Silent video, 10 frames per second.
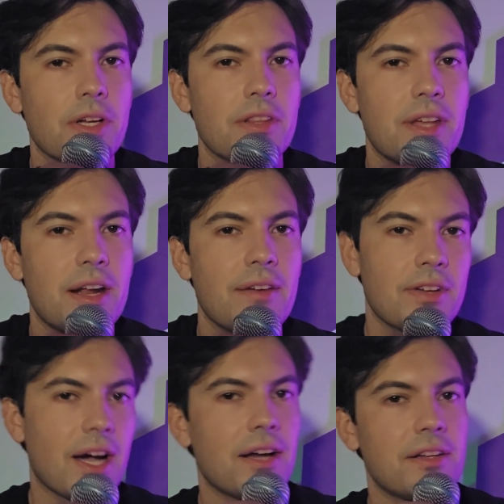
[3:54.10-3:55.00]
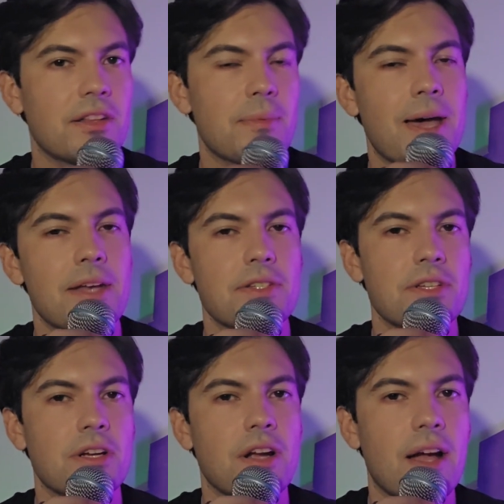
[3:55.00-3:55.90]
that I've gotten in the past
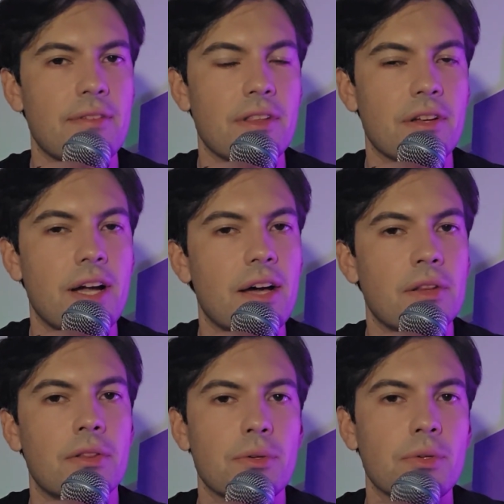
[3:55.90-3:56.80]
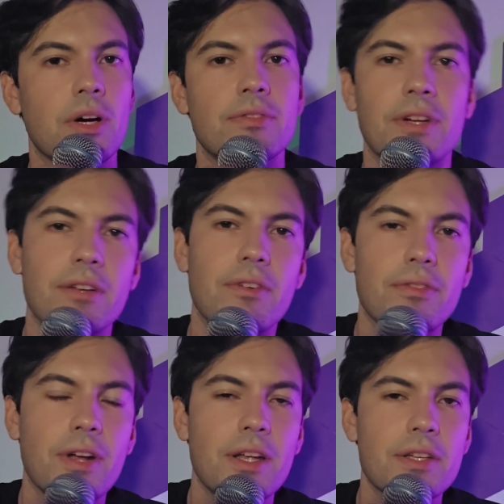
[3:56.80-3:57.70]
year, I've either gotten through a friend of a
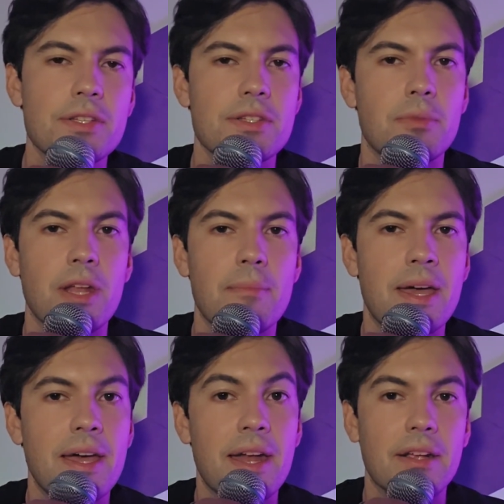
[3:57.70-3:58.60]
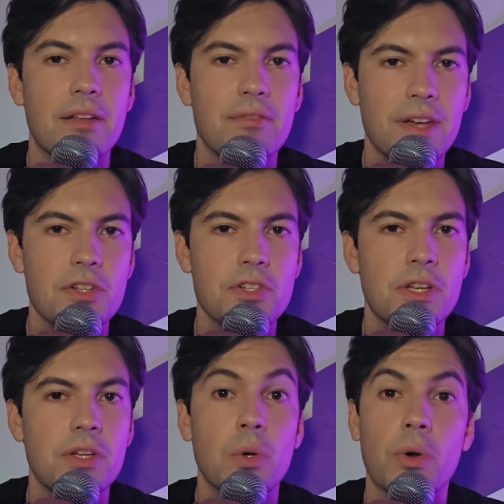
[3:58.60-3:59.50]
friend, someone I met at a
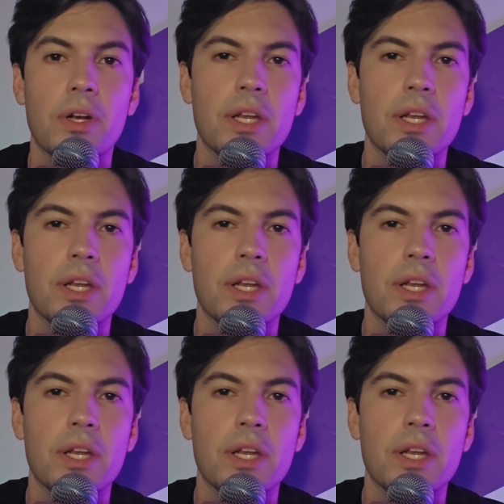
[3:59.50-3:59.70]
convention or an